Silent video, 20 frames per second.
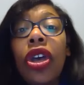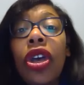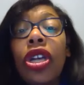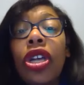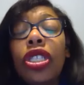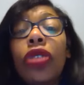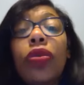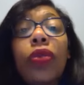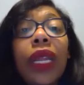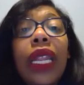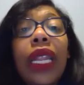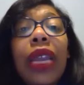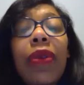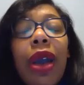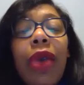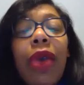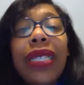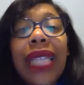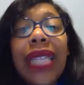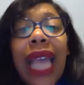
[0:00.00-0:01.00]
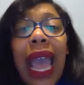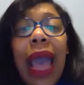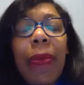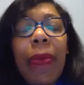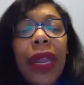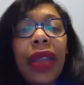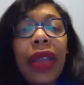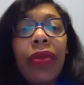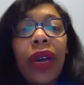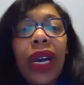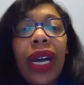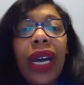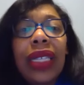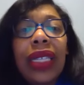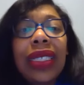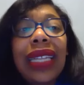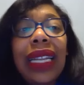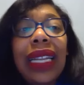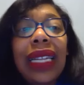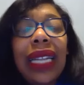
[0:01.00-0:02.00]
So really what was happening was
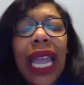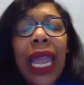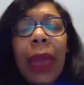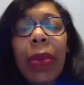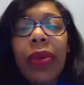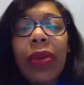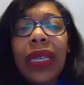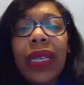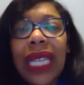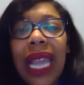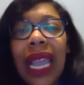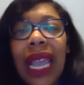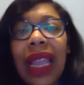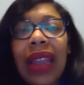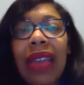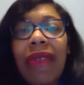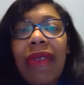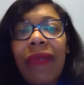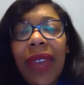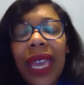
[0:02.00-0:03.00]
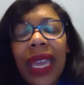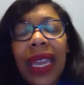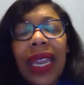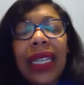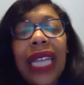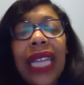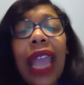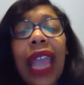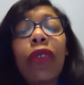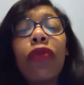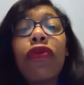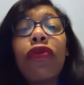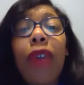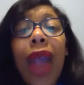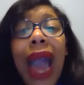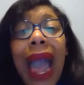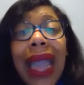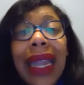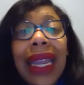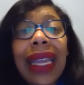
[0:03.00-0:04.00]
the labor was taking advantage and
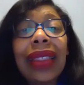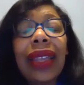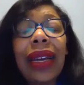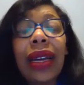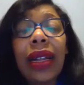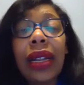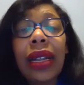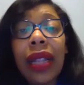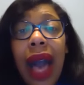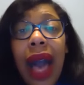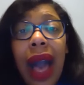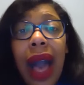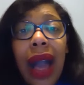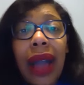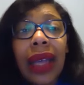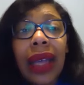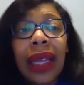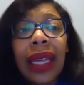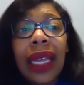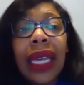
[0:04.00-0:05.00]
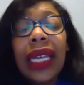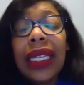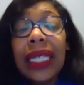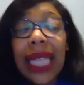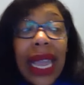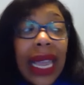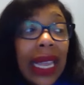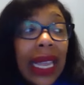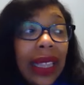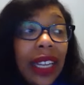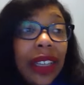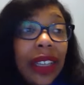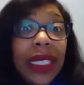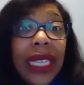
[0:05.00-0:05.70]
riding the clock, taking their